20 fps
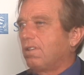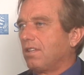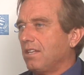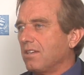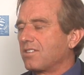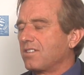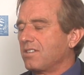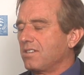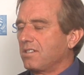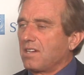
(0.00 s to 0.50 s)

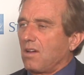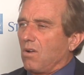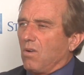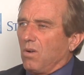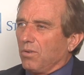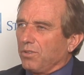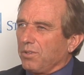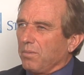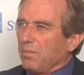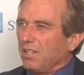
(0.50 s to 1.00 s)
This is
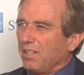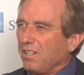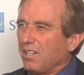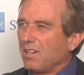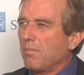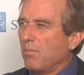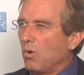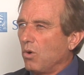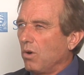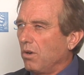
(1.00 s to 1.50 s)
ultimately
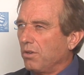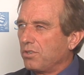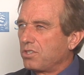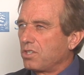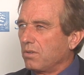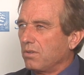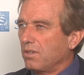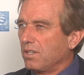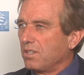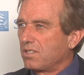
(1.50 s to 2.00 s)
a moral
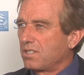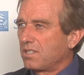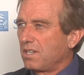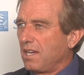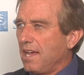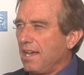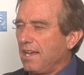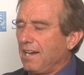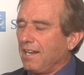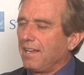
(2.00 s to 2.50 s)
choice,
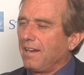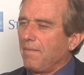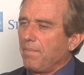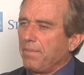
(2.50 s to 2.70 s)
and